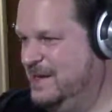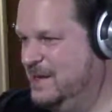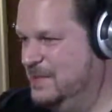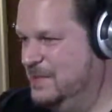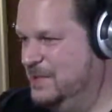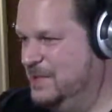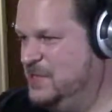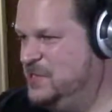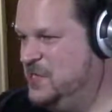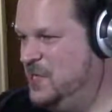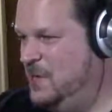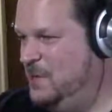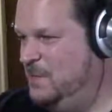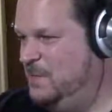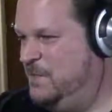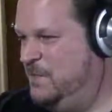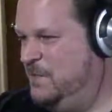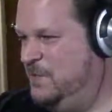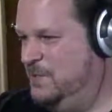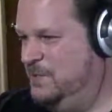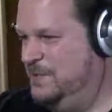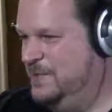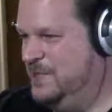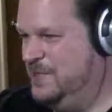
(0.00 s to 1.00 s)
But it's
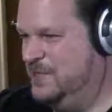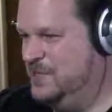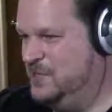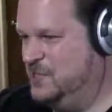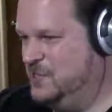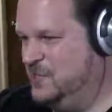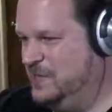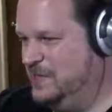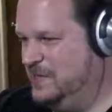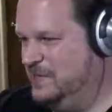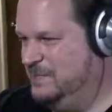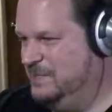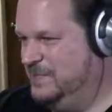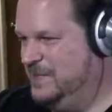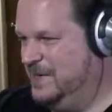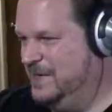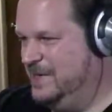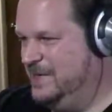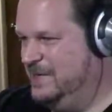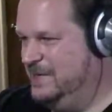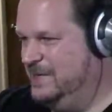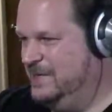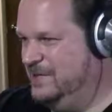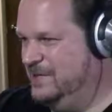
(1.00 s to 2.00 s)
helpful because I can buy
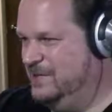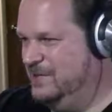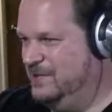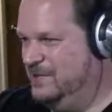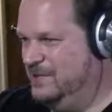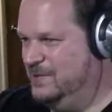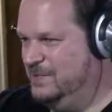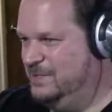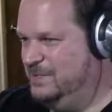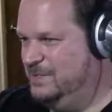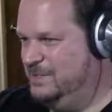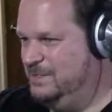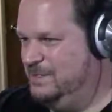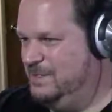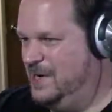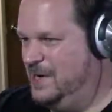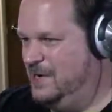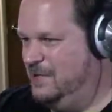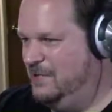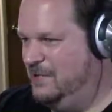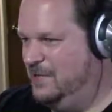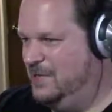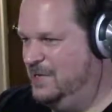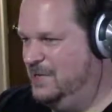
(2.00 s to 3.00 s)
another
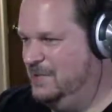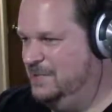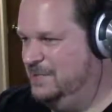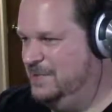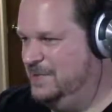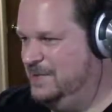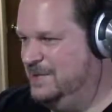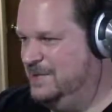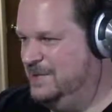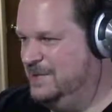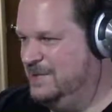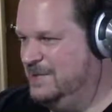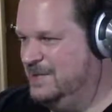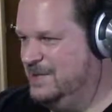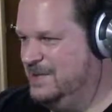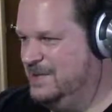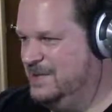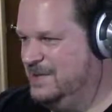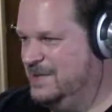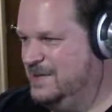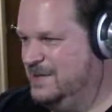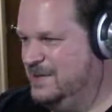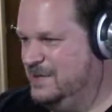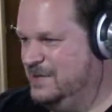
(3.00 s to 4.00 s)
power-up and,
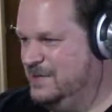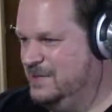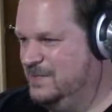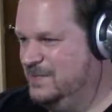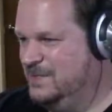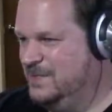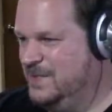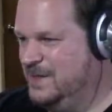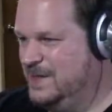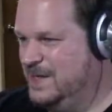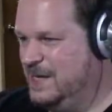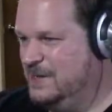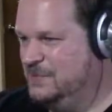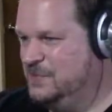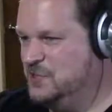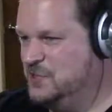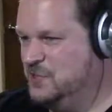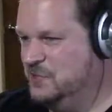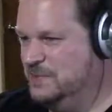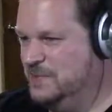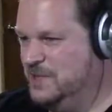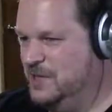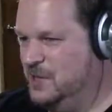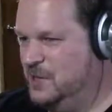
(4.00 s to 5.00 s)
you know, have
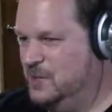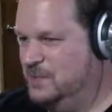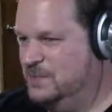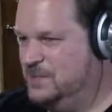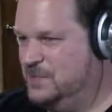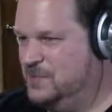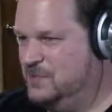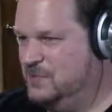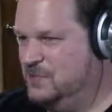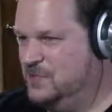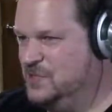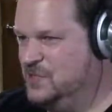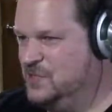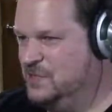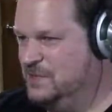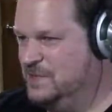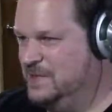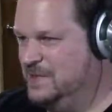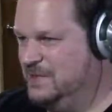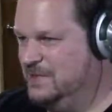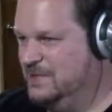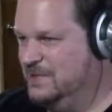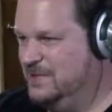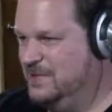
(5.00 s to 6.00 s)
some help doing some of
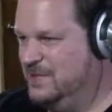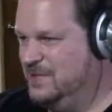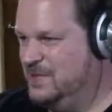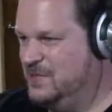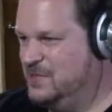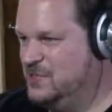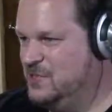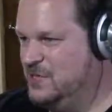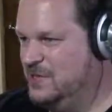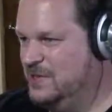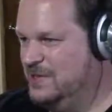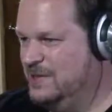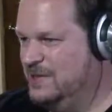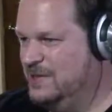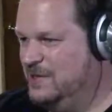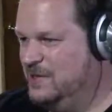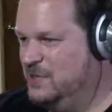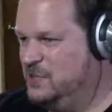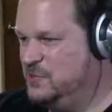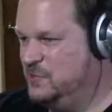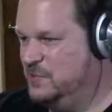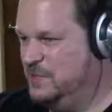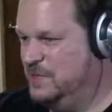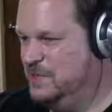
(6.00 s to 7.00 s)
the other things.
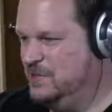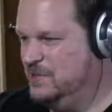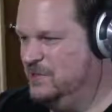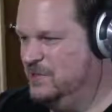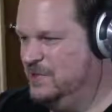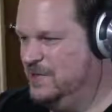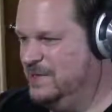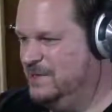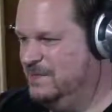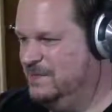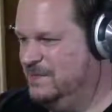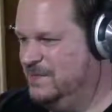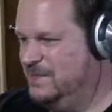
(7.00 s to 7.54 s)
There's 1 coin.